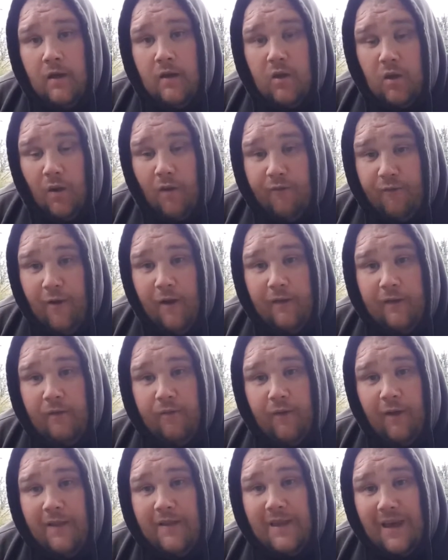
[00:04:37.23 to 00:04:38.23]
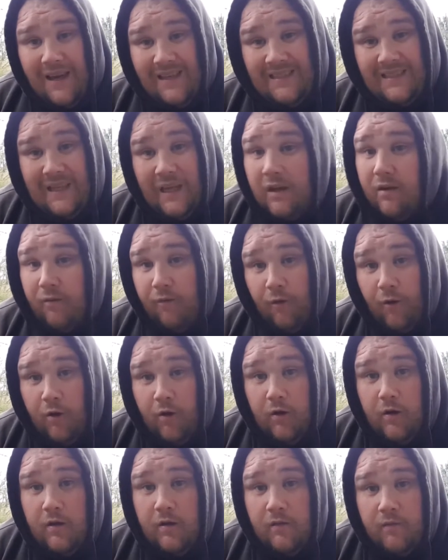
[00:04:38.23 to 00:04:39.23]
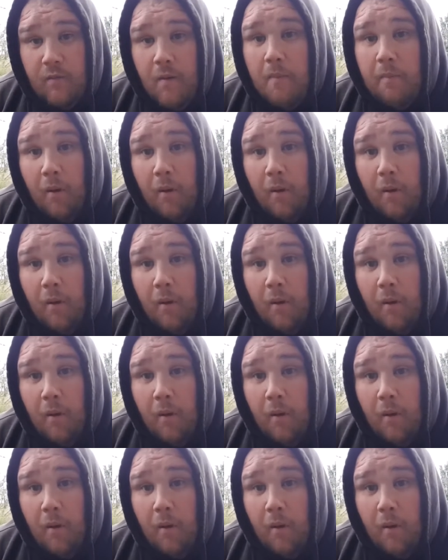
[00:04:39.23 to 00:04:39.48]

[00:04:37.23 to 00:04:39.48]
So I found it fantastic from